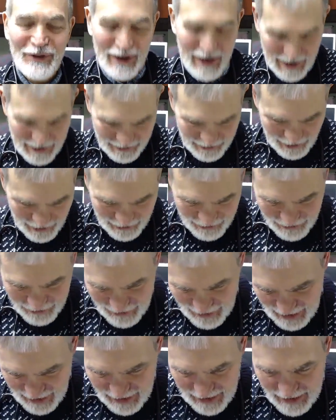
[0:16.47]
that I saw
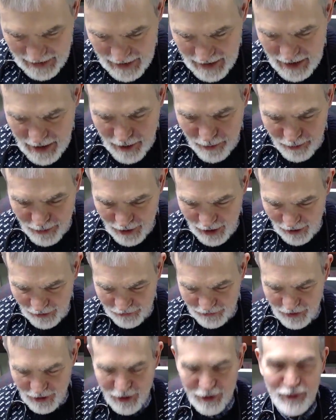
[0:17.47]
today. But
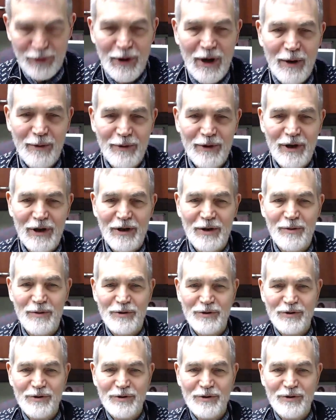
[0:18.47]
also I want to